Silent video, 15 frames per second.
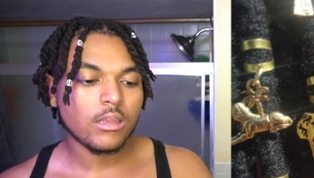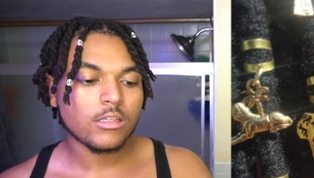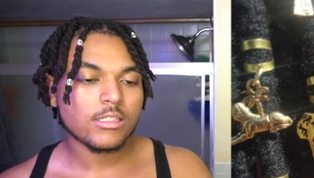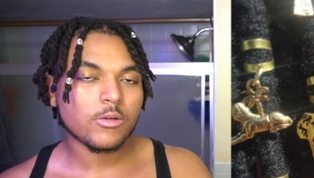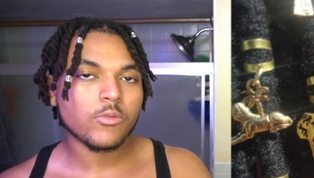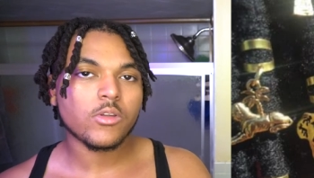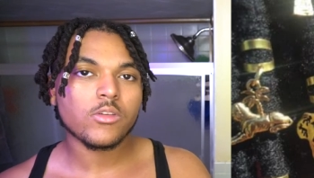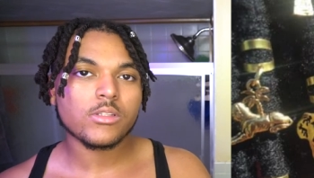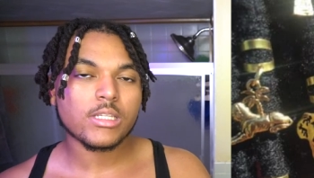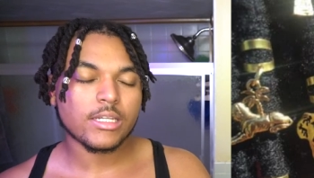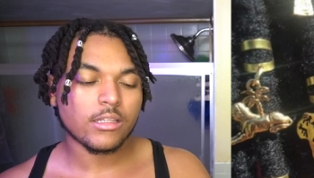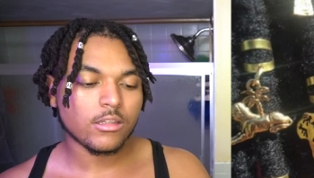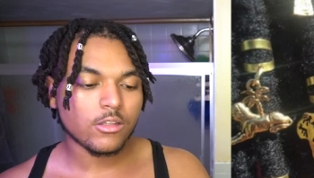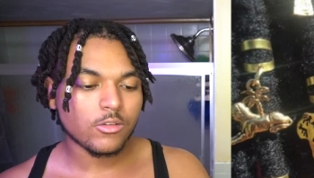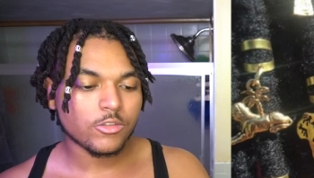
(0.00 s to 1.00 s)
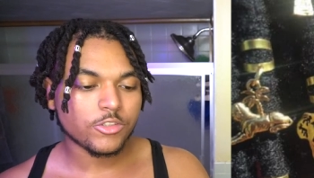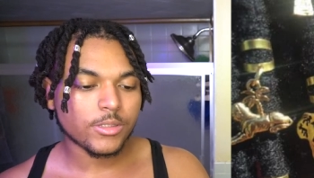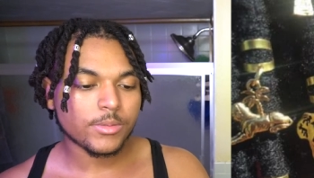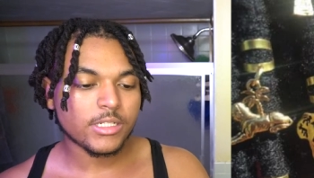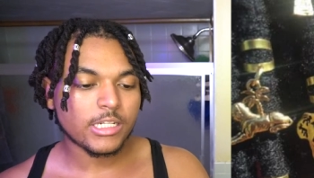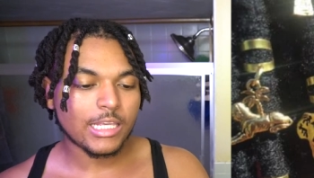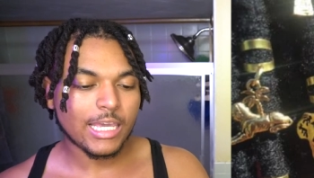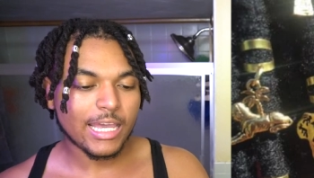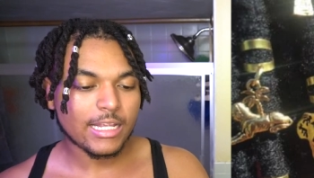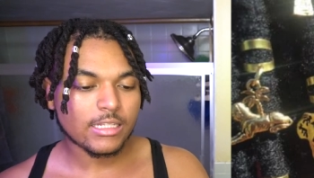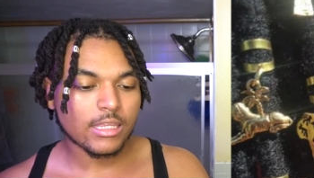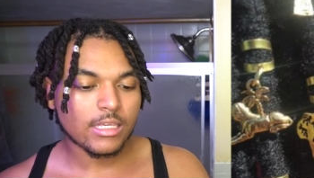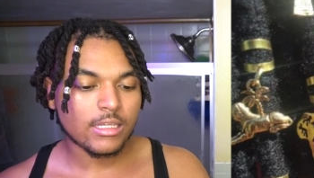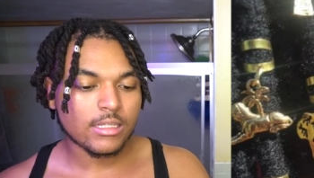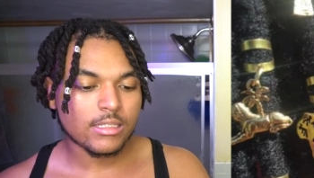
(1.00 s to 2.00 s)
It looks like one of those like a little Egyptian
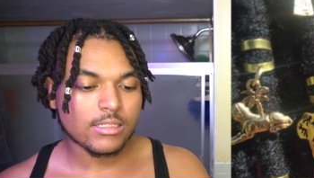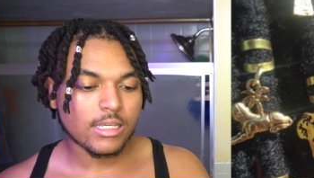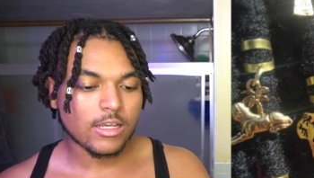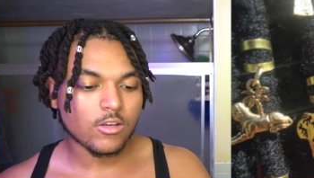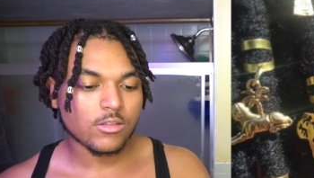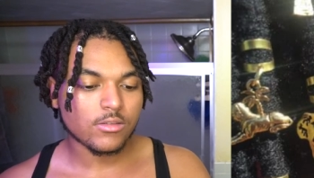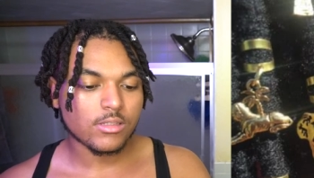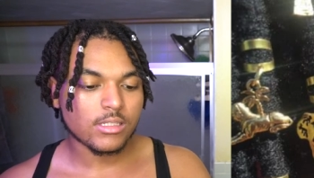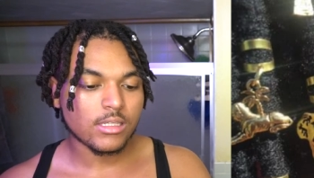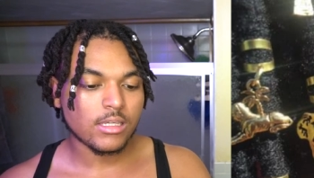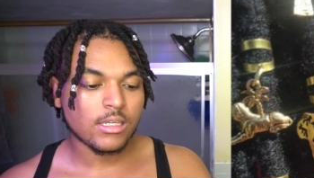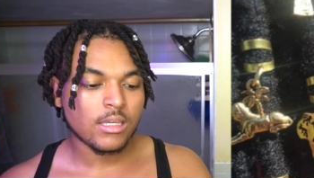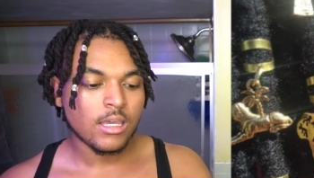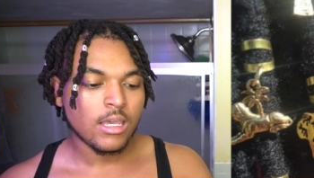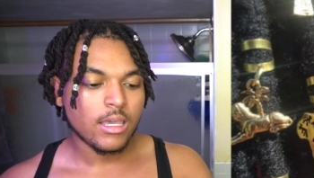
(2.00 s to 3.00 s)
cat things. I also see